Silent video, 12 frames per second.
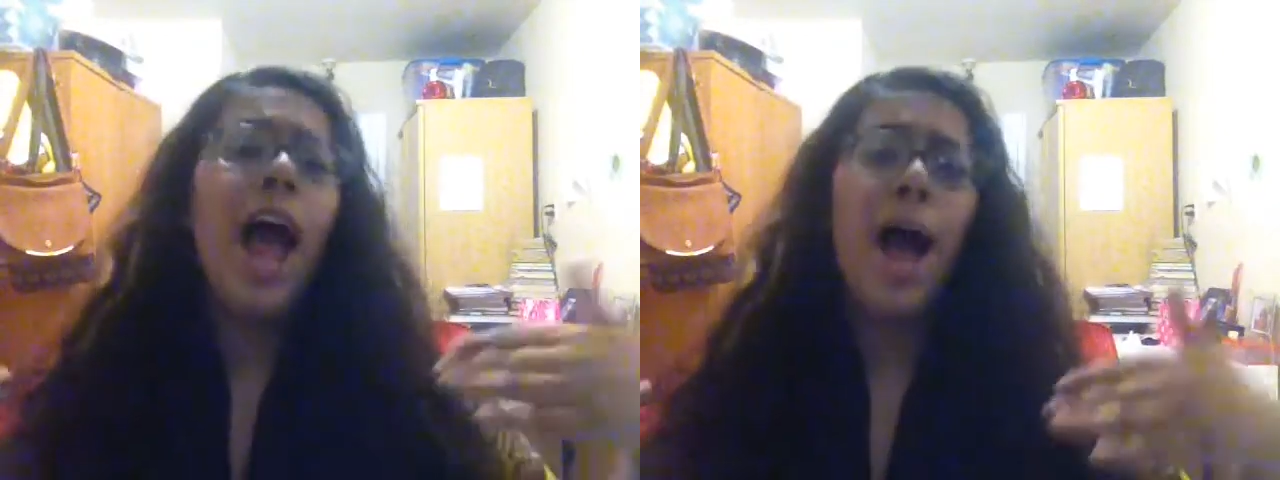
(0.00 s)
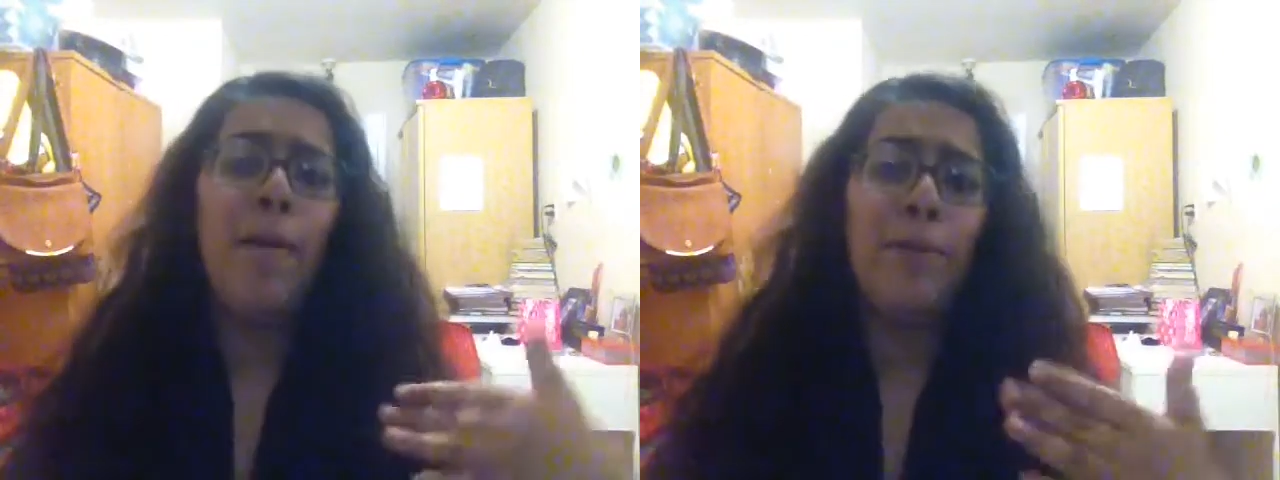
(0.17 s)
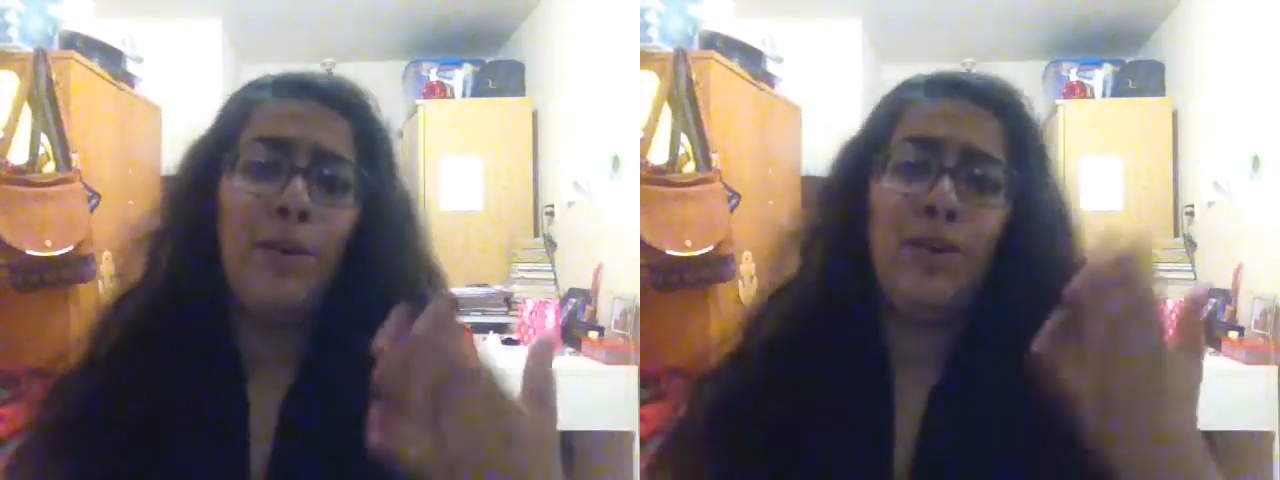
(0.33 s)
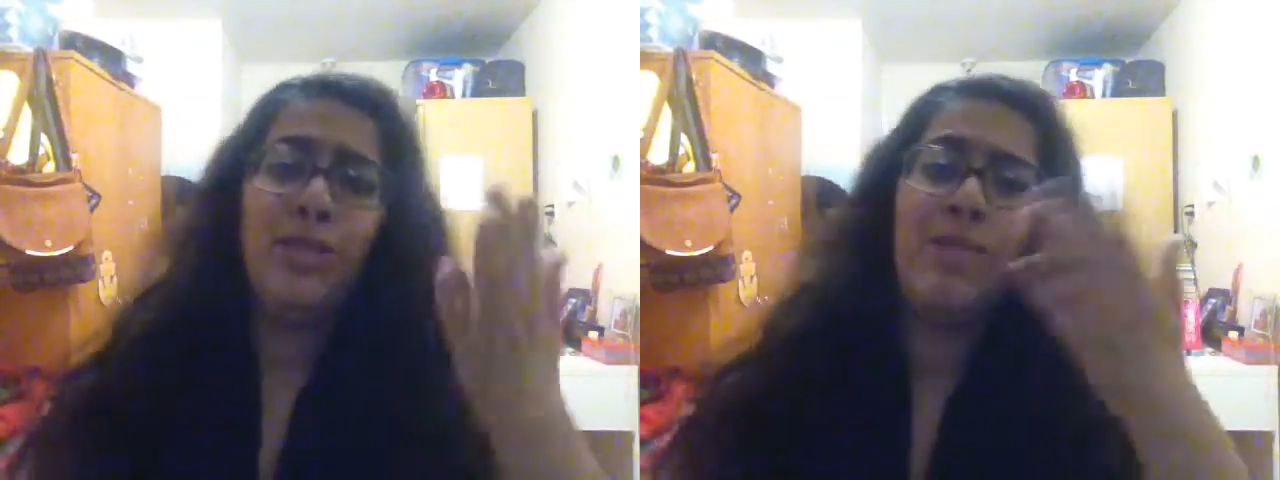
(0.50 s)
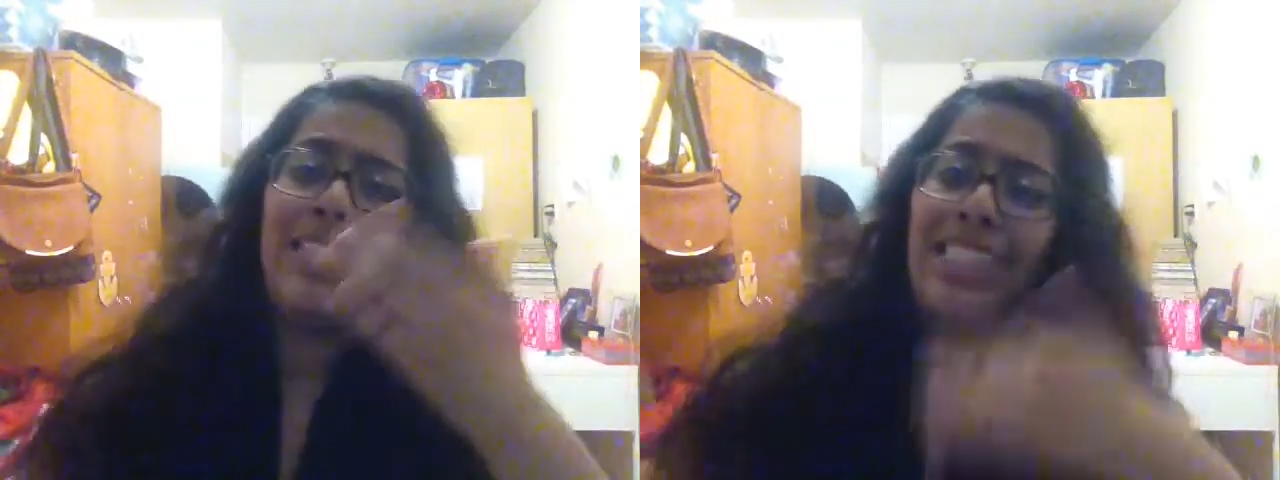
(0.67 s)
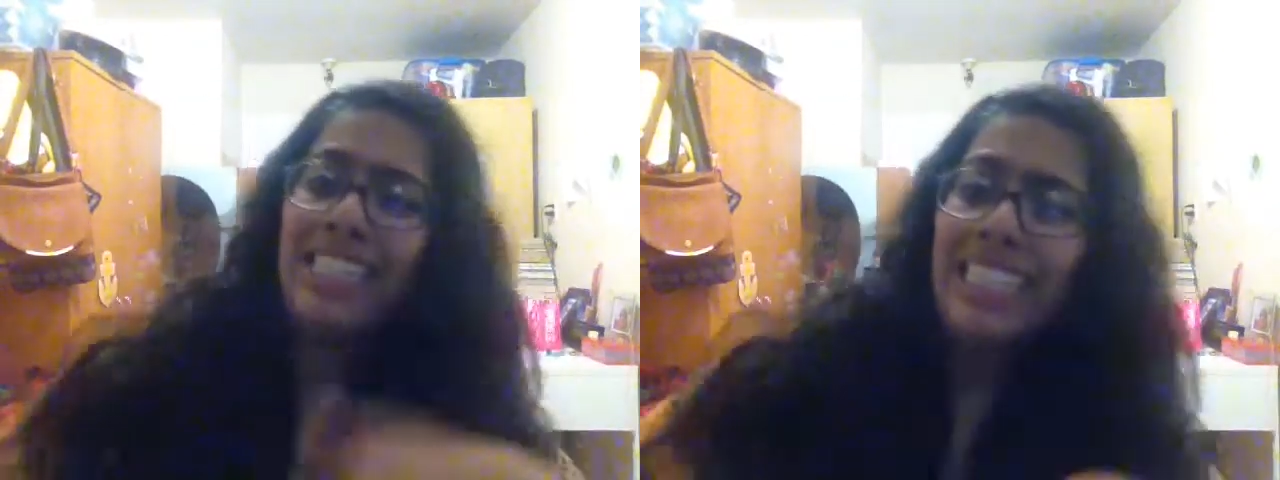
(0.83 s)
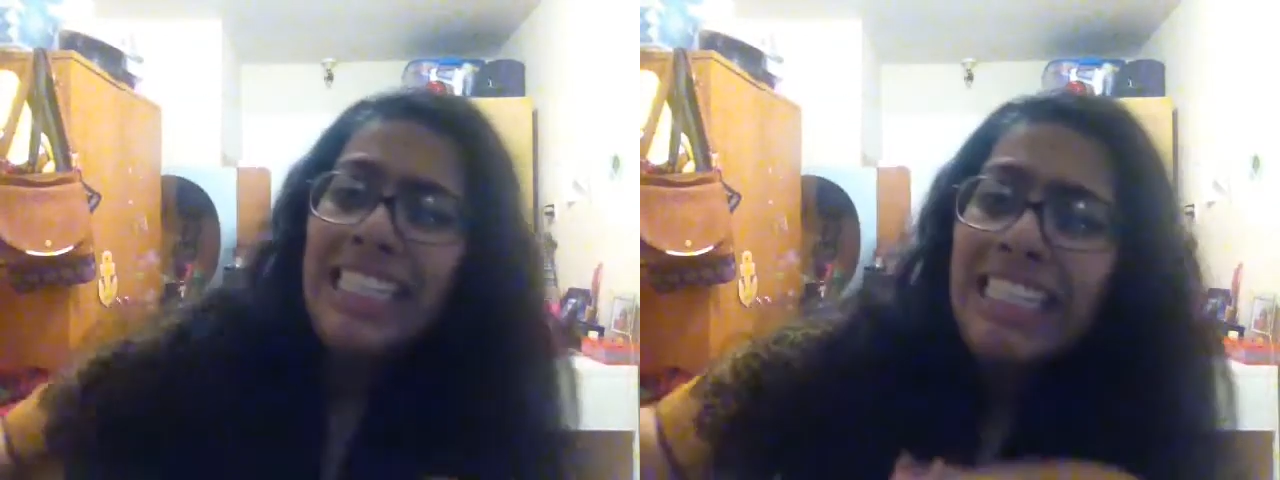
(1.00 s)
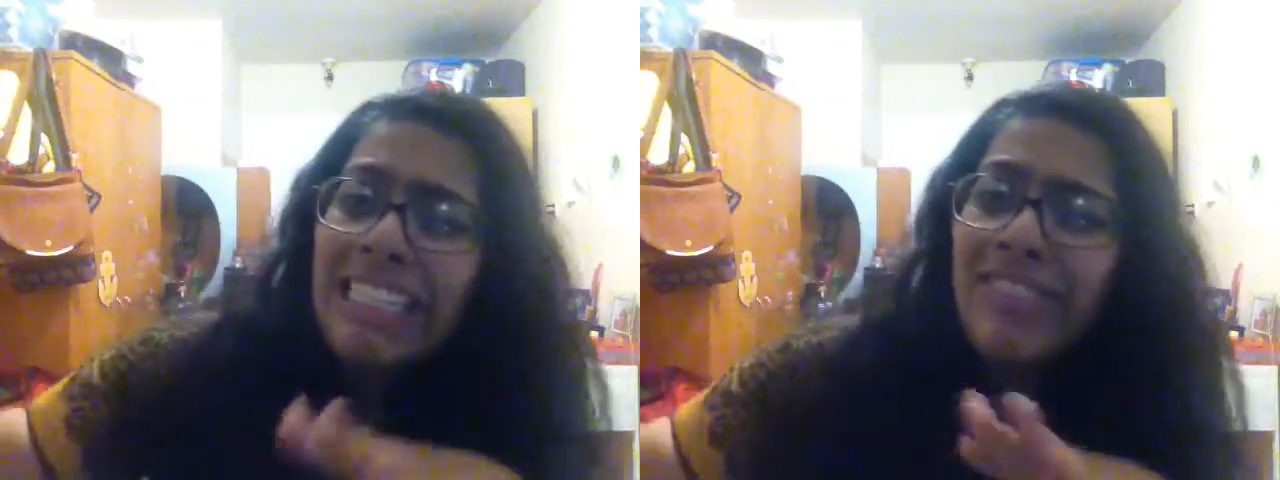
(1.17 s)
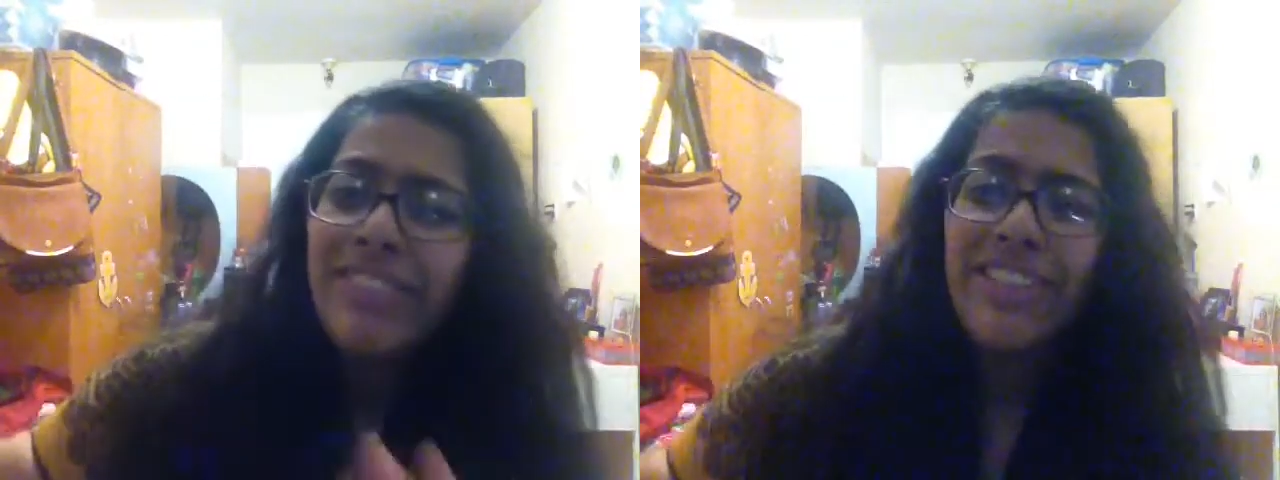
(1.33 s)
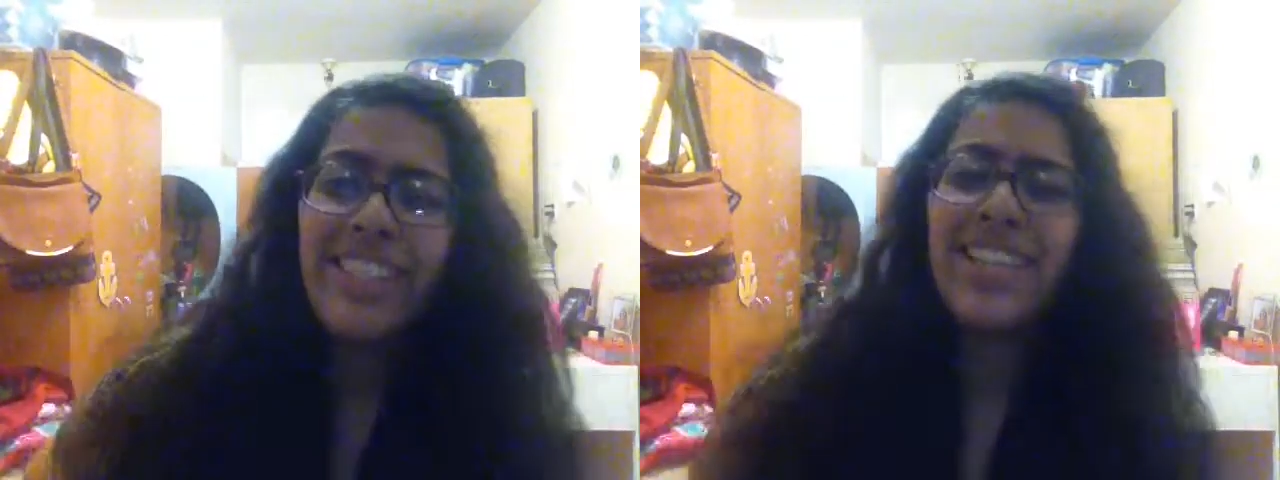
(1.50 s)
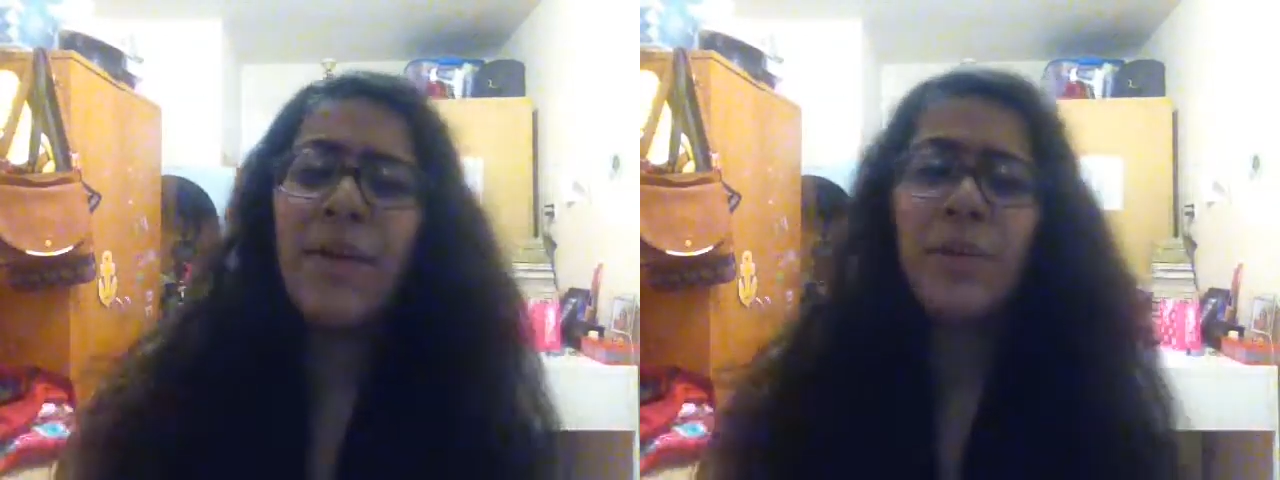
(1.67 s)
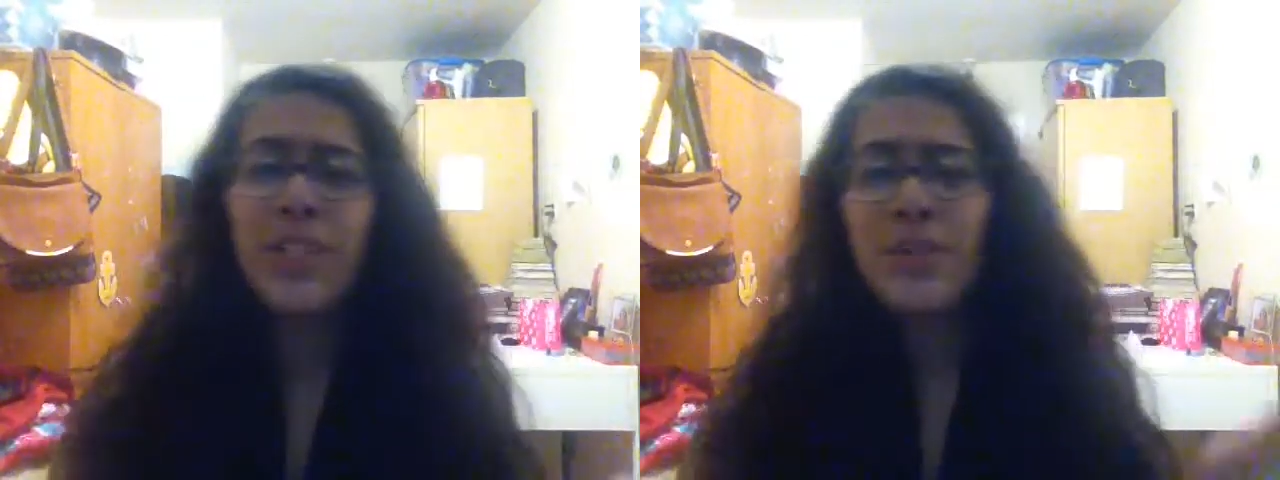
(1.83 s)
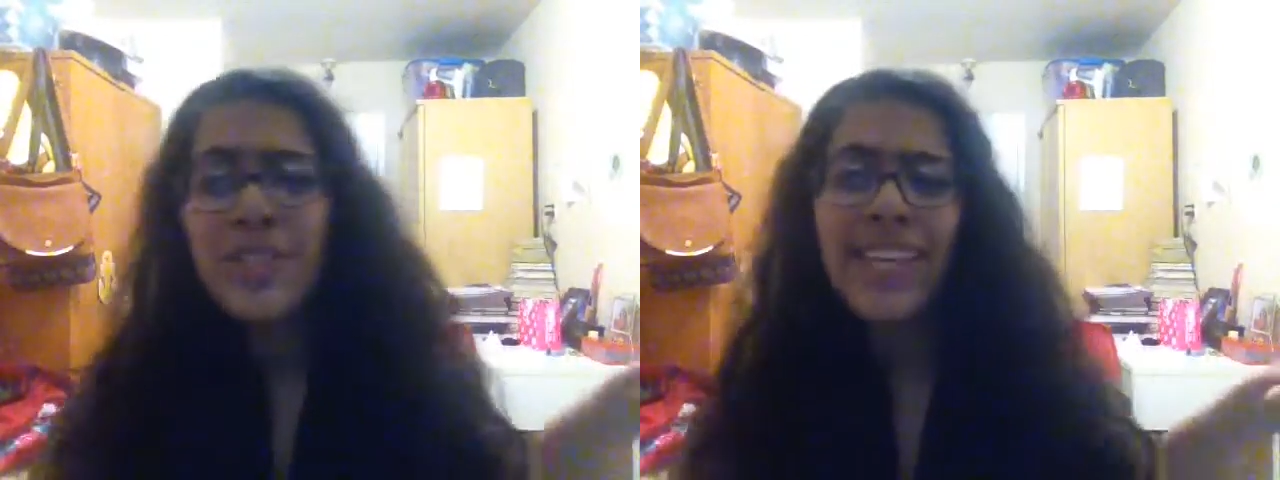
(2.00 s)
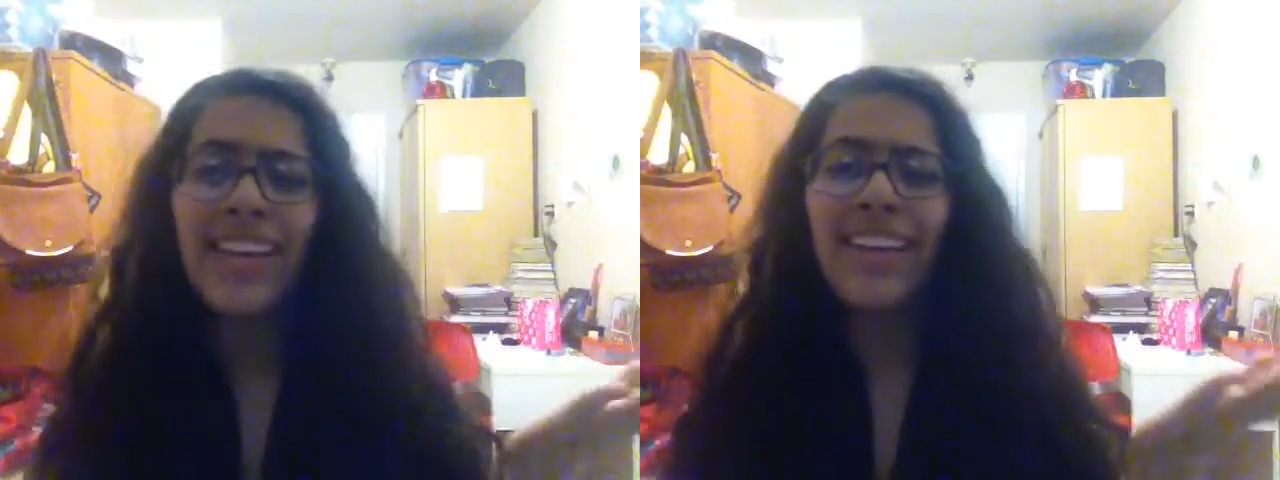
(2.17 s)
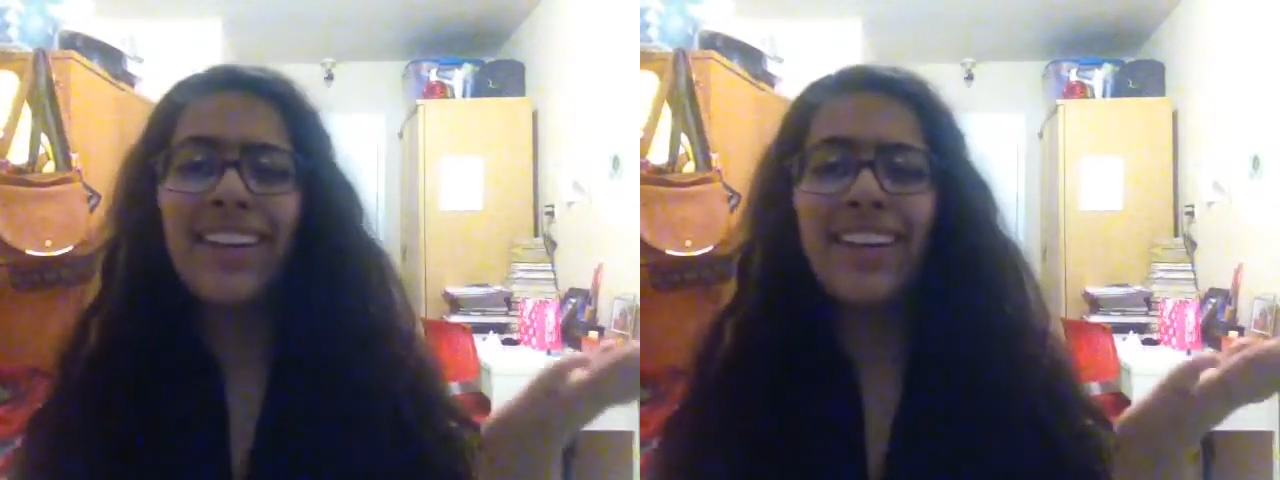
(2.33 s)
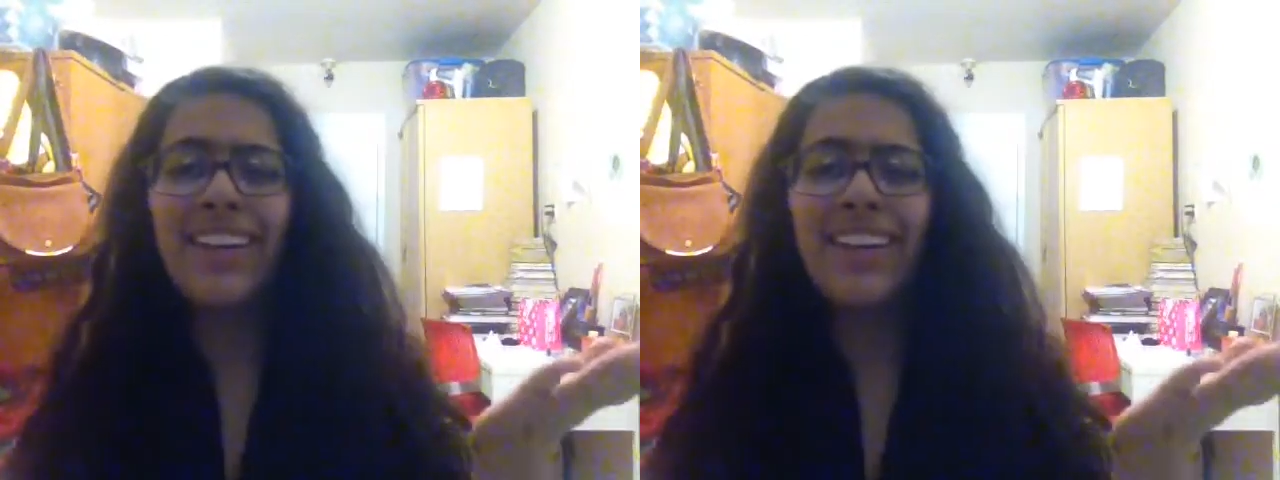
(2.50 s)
happy Christmas Eve. Is that what you say?